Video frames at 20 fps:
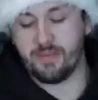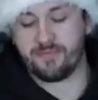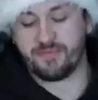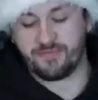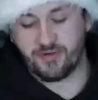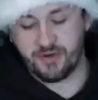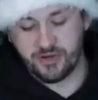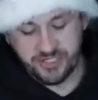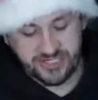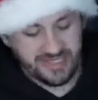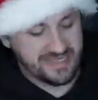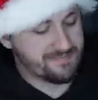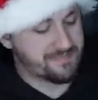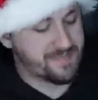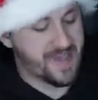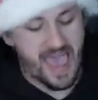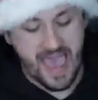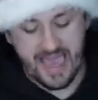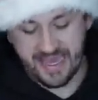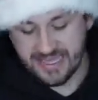Up first in
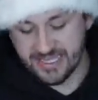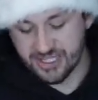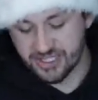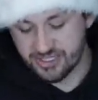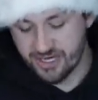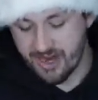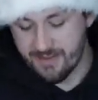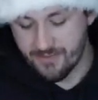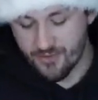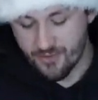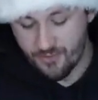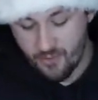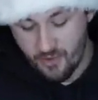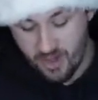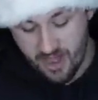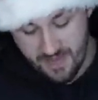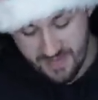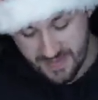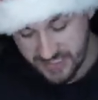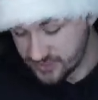package number
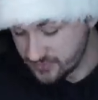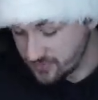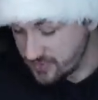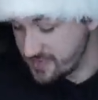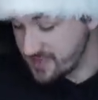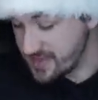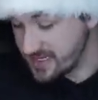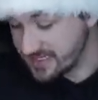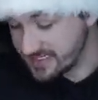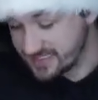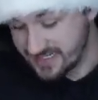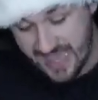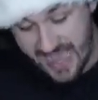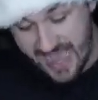one, this one that is